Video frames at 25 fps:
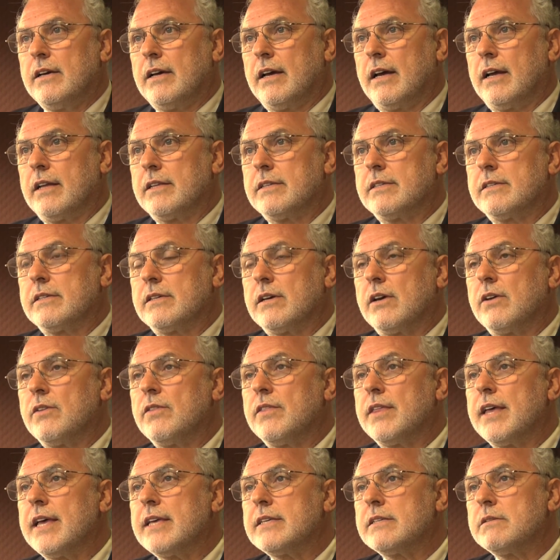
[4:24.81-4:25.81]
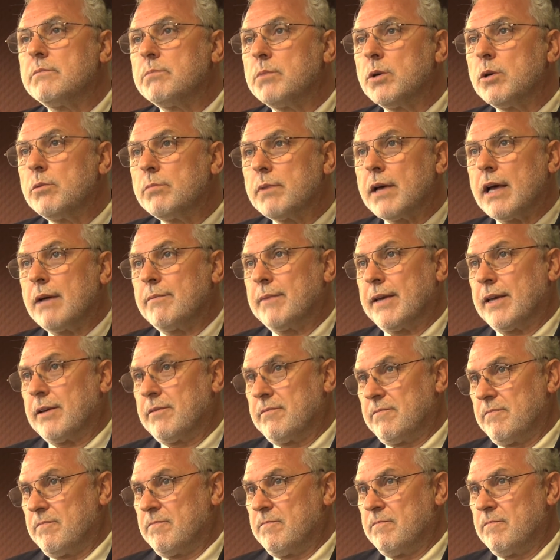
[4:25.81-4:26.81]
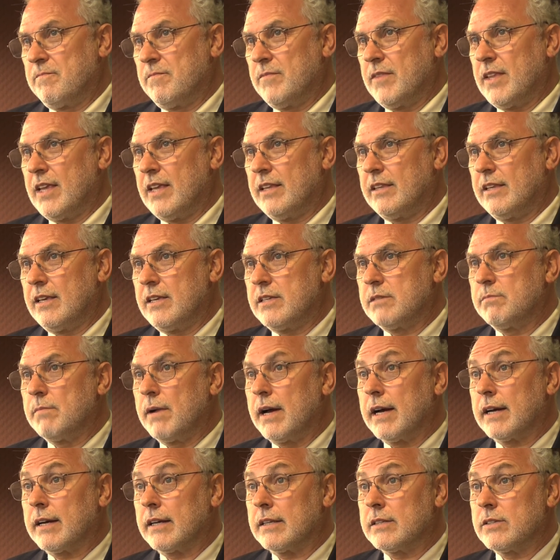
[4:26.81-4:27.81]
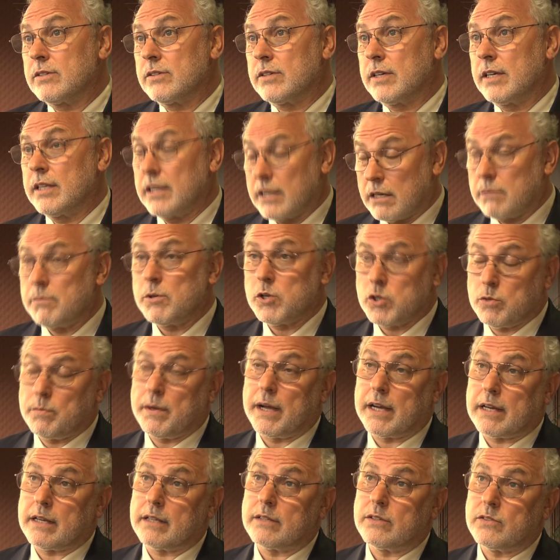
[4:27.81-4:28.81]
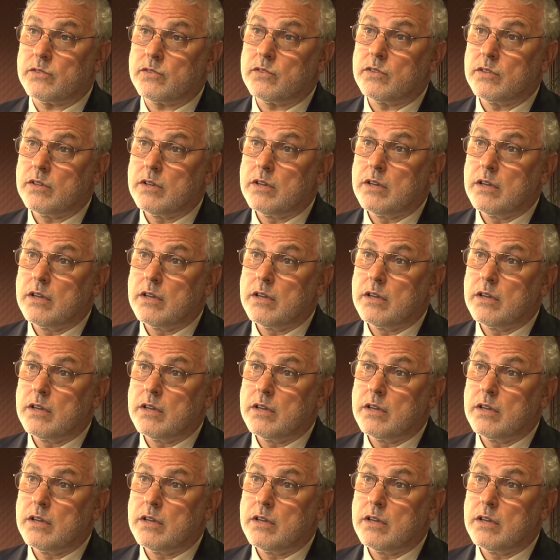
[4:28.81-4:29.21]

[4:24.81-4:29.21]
And so there's a boom coming in these markets, in the commercial markets.